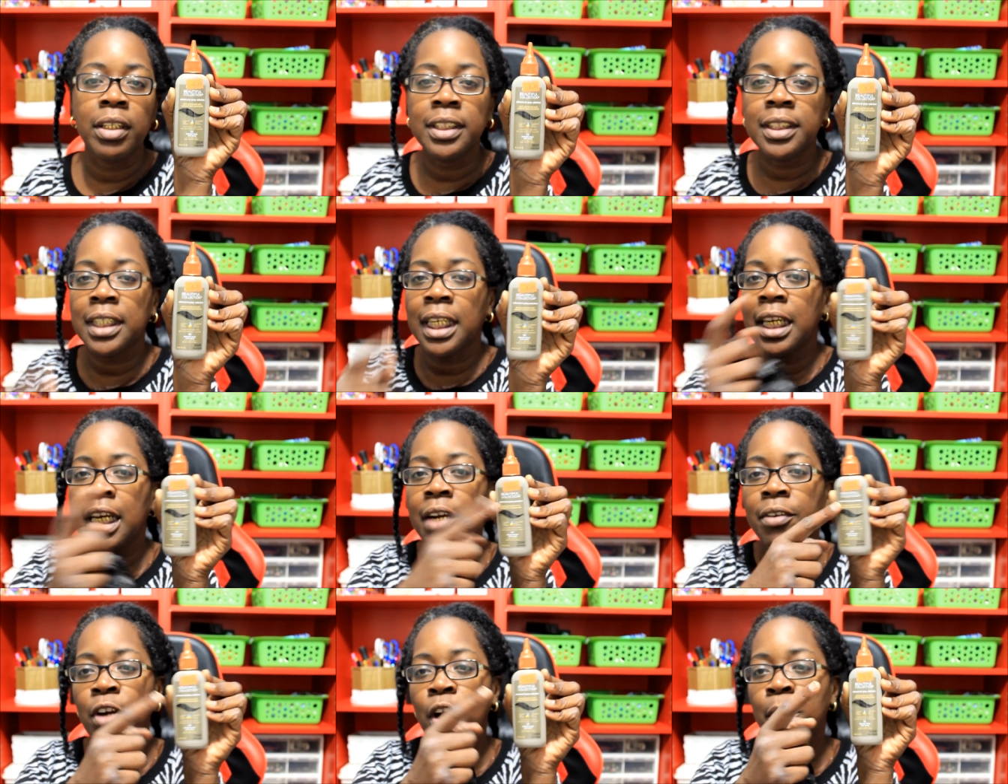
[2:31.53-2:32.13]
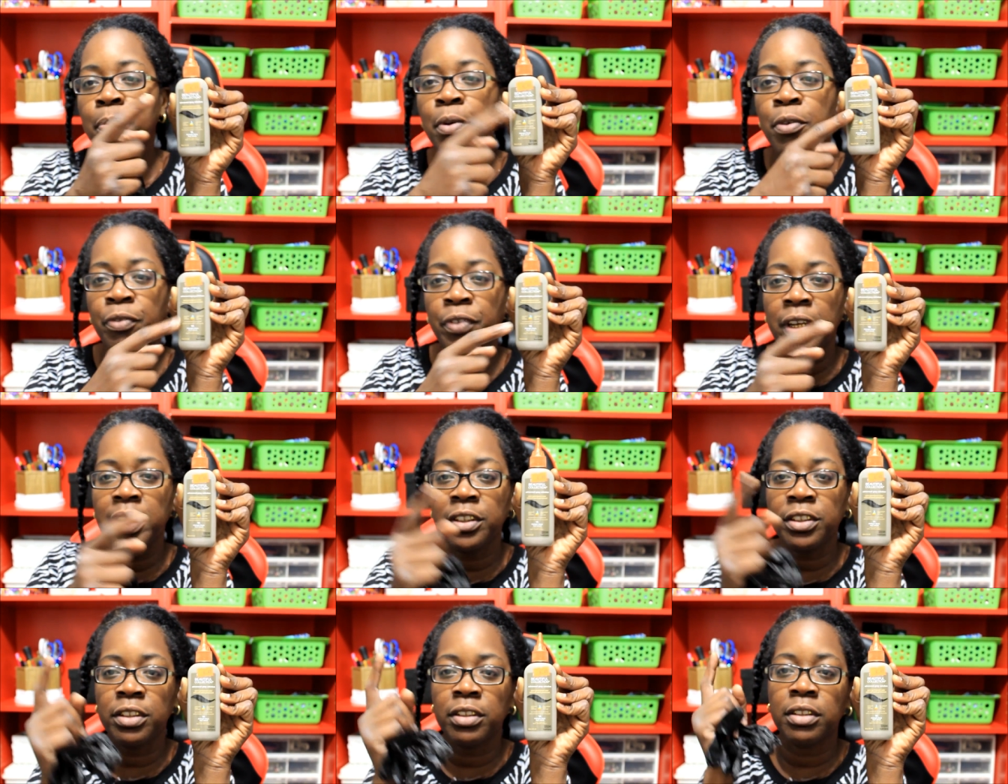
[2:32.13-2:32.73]
It's Clairol
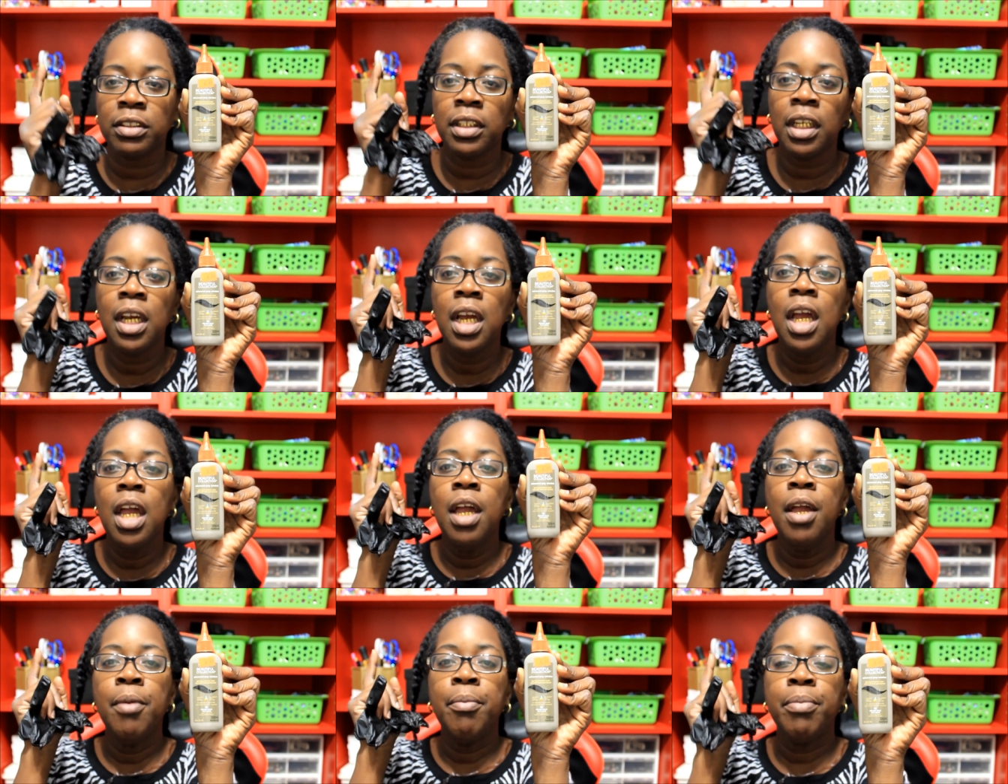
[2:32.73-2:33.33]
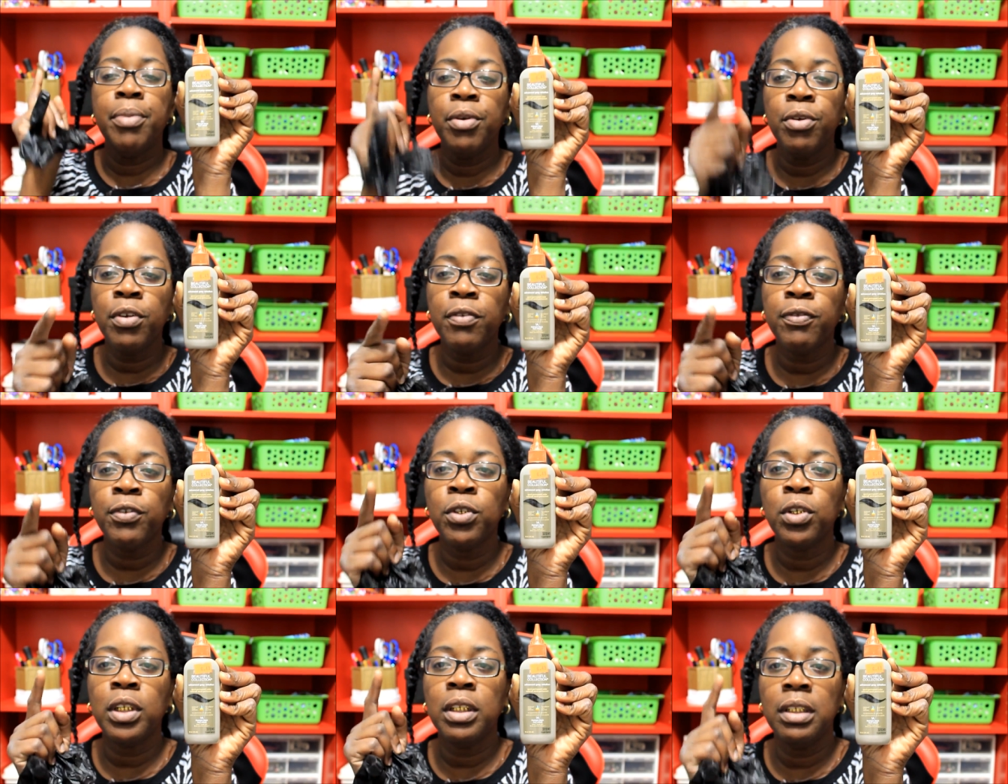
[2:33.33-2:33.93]
Professionals
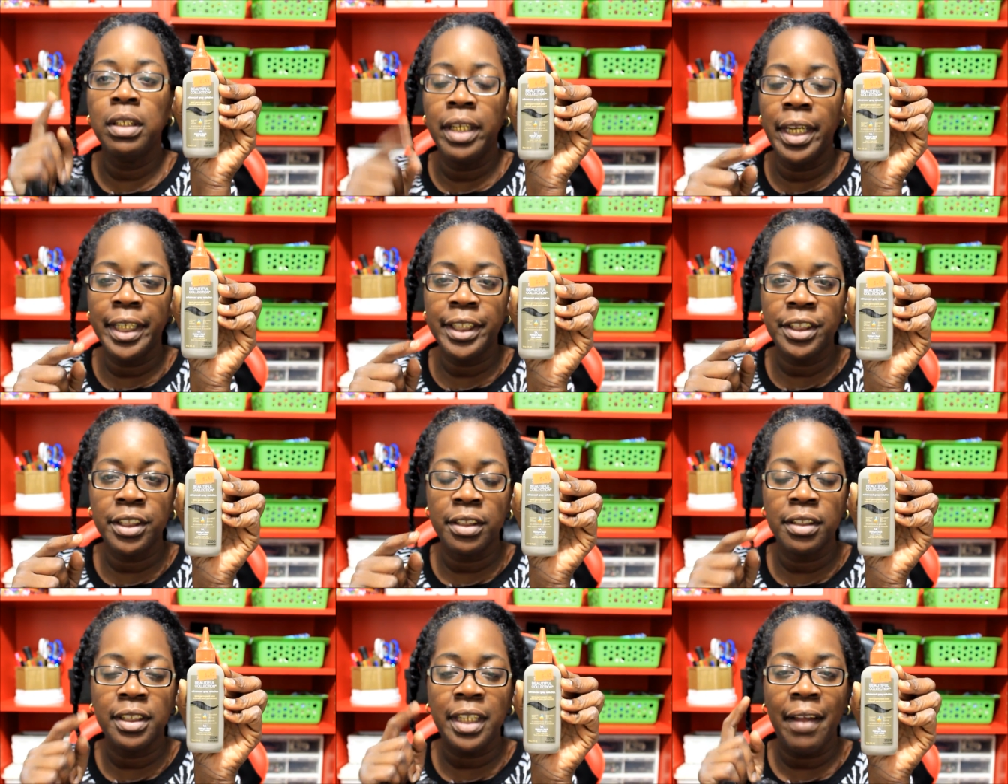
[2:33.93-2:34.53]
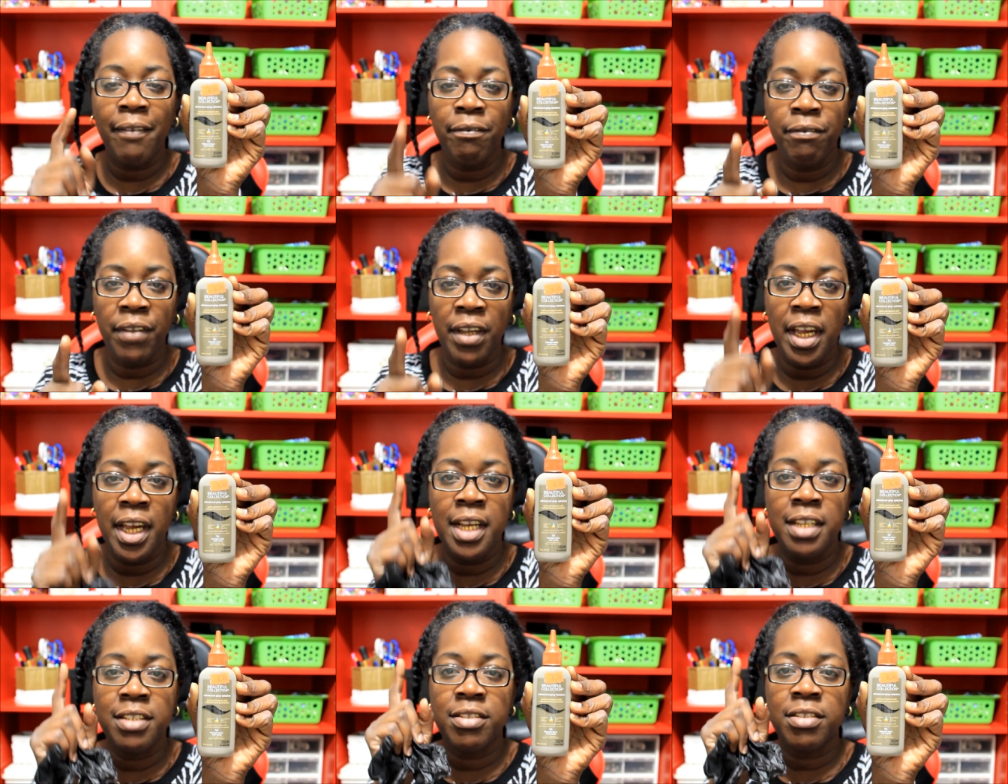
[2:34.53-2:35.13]
Beautiful Collections
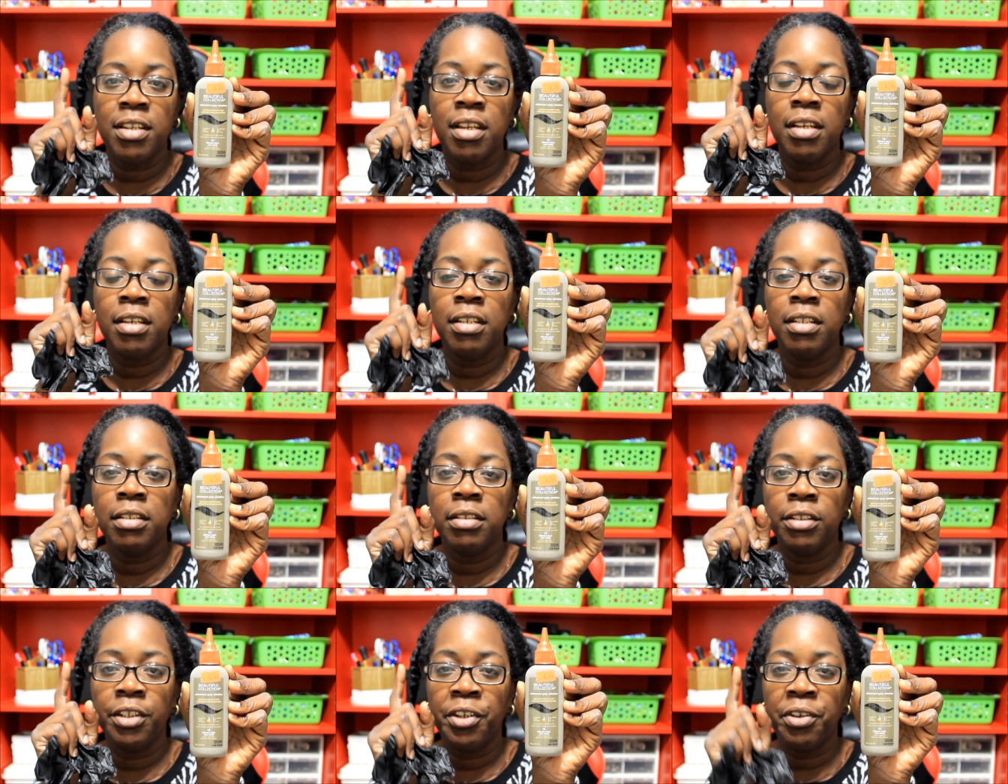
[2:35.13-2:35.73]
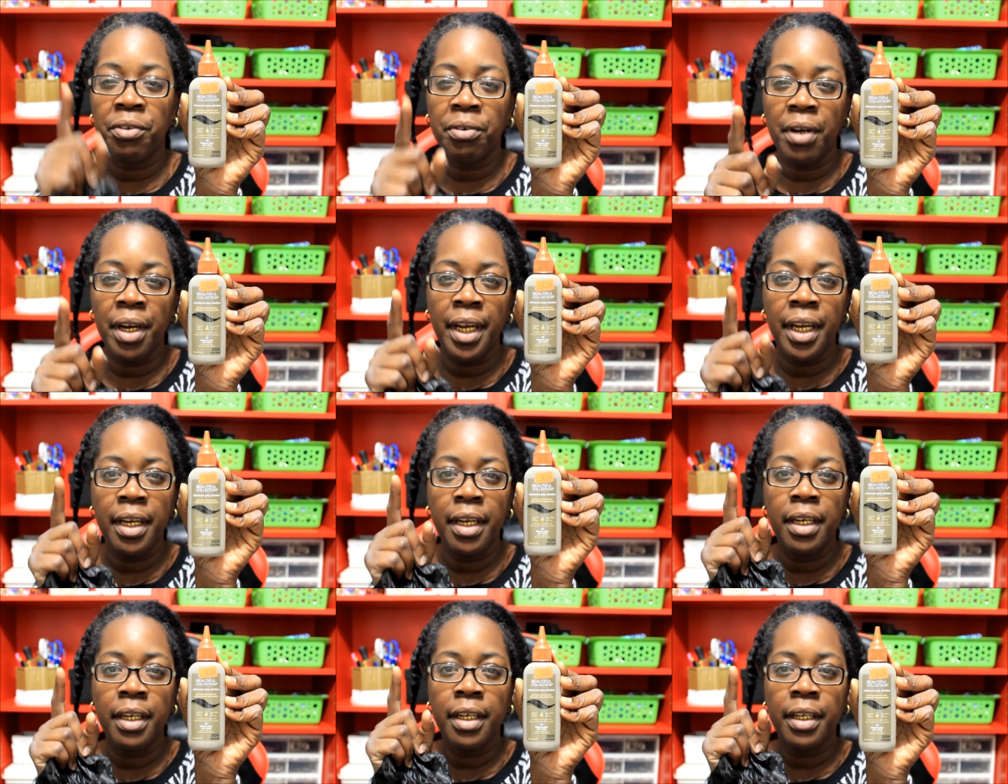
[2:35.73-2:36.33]
Advanced
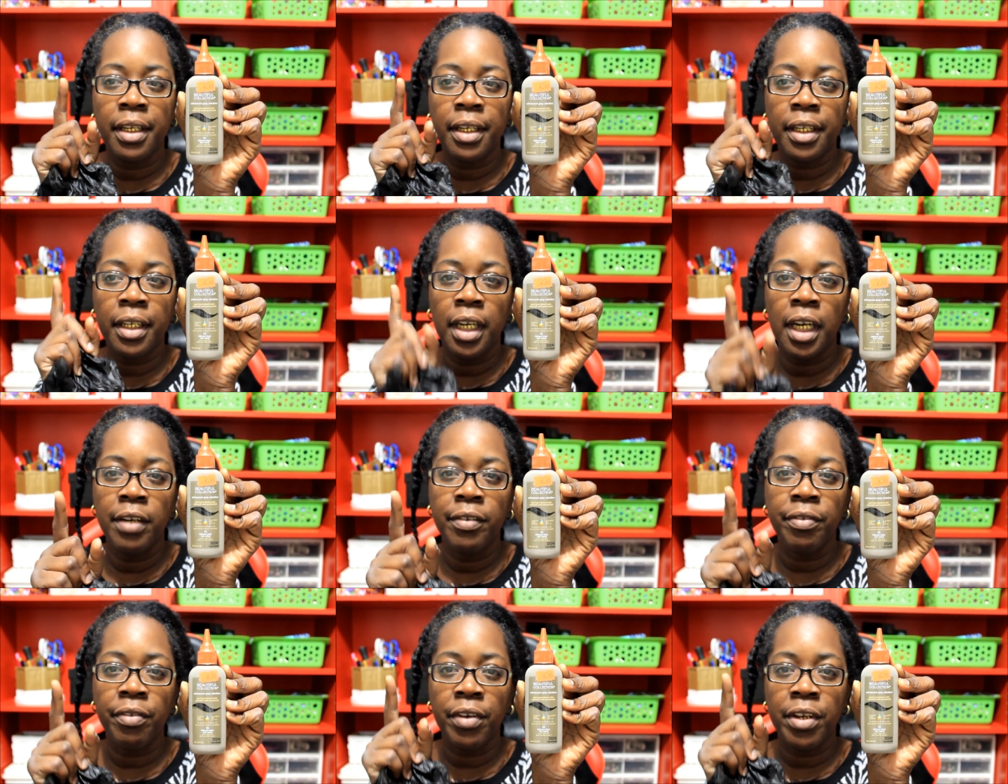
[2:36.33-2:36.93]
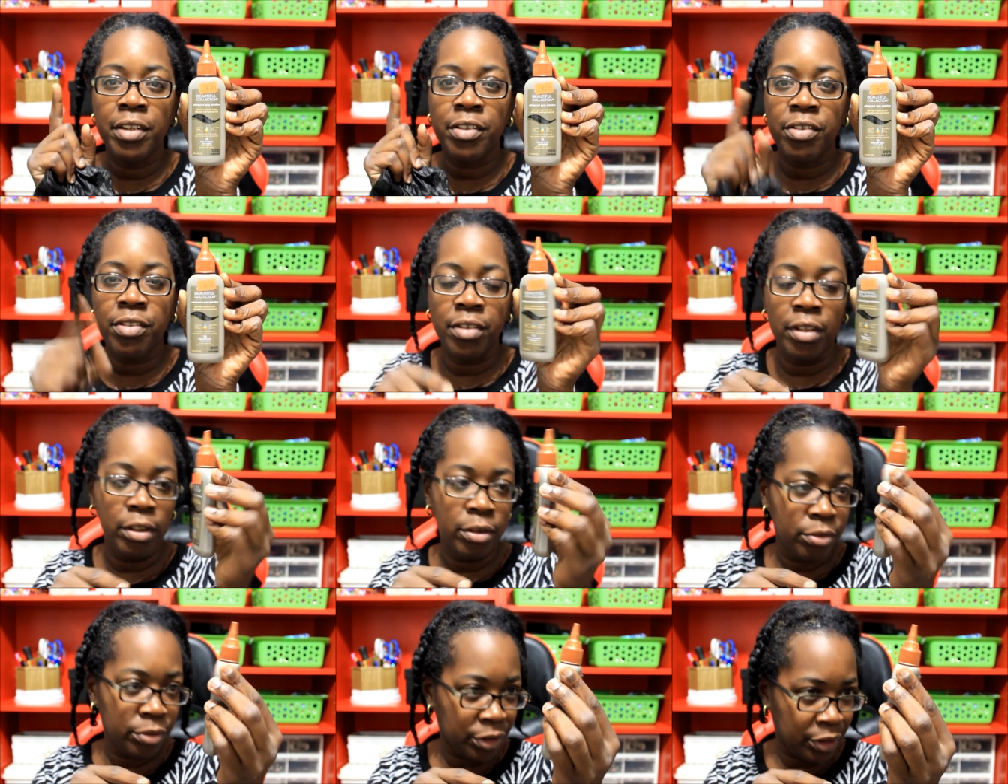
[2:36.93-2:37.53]
Gray Coverage
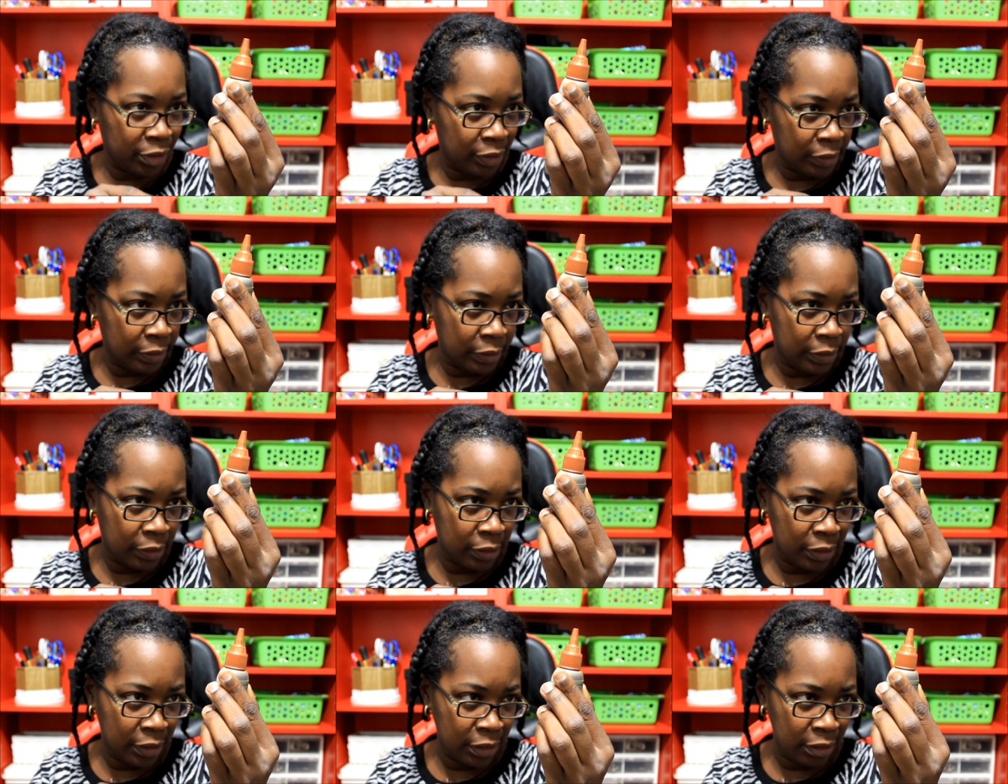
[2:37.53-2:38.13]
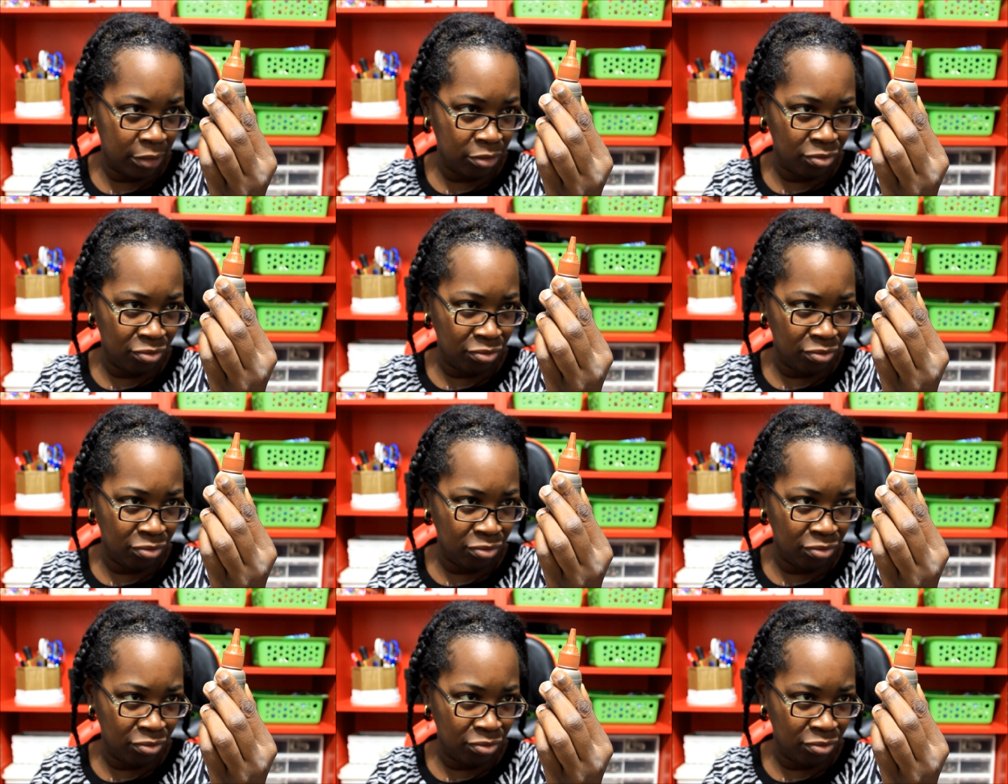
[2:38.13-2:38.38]
Solution.